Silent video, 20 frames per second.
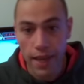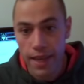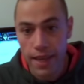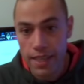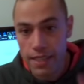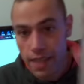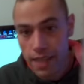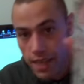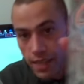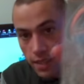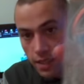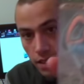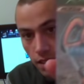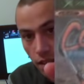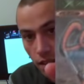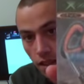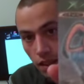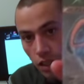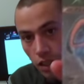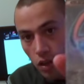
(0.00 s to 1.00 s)
is this
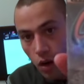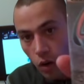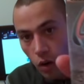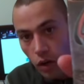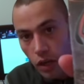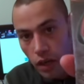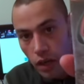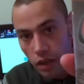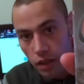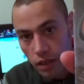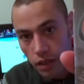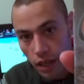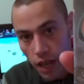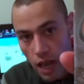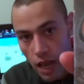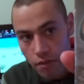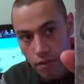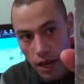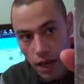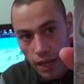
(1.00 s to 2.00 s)
Conquer
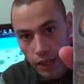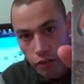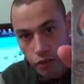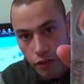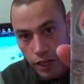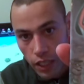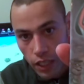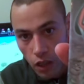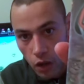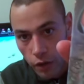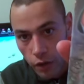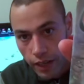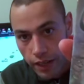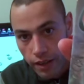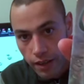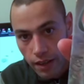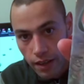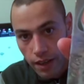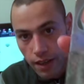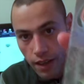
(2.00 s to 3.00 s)
Live and Reloaded.
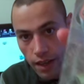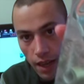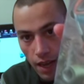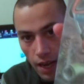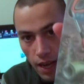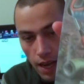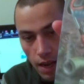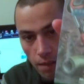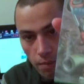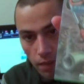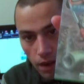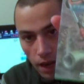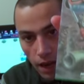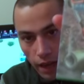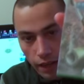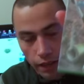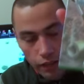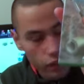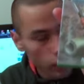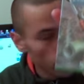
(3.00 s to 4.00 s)
I
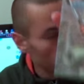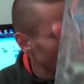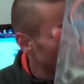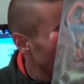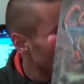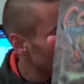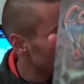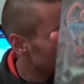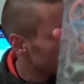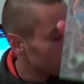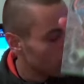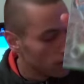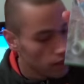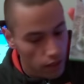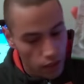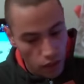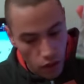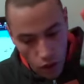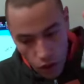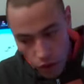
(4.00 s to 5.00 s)
do have
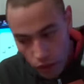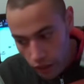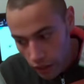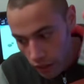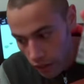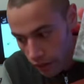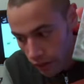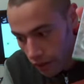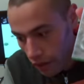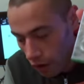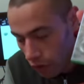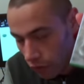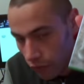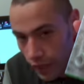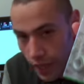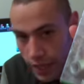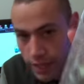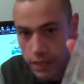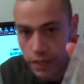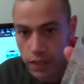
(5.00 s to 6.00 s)
Conquer on
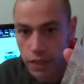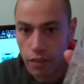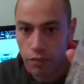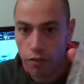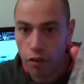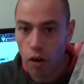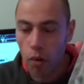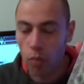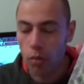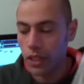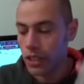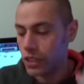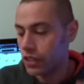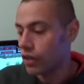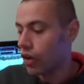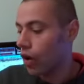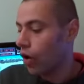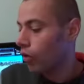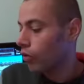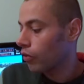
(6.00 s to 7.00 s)
the N64, but it's
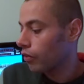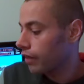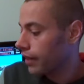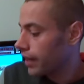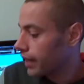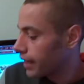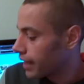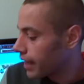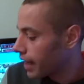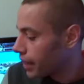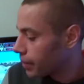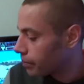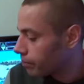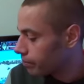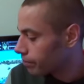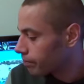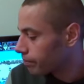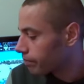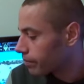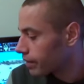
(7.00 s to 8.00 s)
not
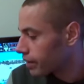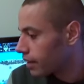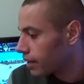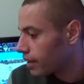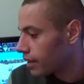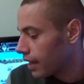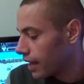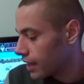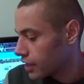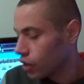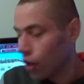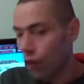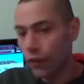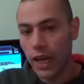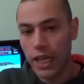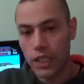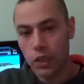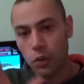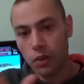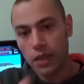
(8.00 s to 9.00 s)
the
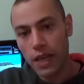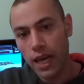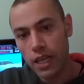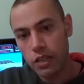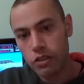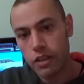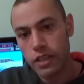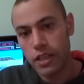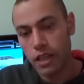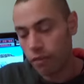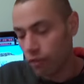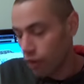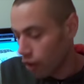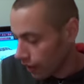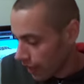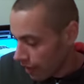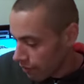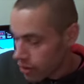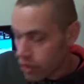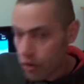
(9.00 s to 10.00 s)
actual cartridge. I've
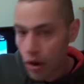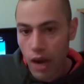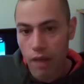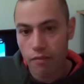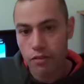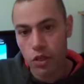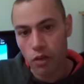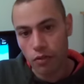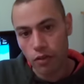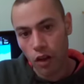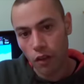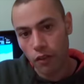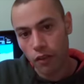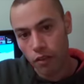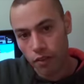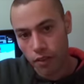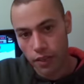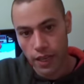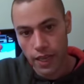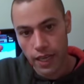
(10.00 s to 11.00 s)
got an EverDrive, so I've got
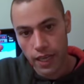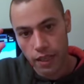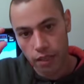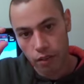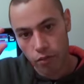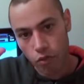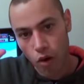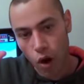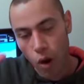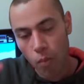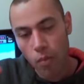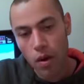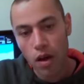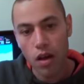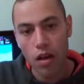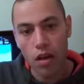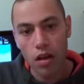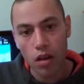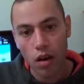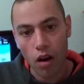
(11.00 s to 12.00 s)
the ROM
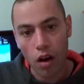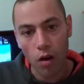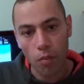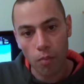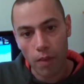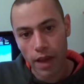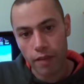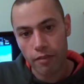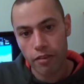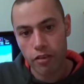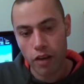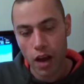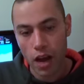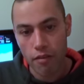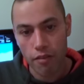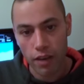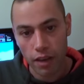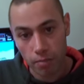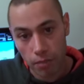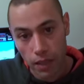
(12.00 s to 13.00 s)
on my
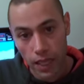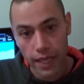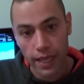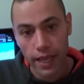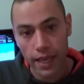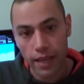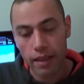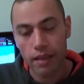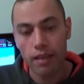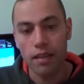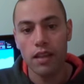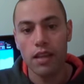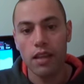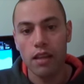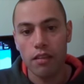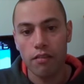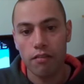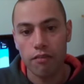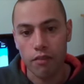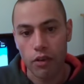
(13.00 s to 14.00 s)
EverDrive, and I played it
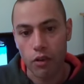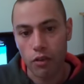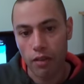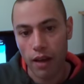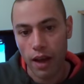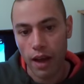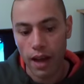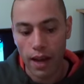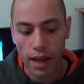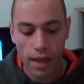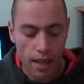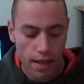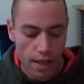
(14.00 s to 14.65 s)
through that.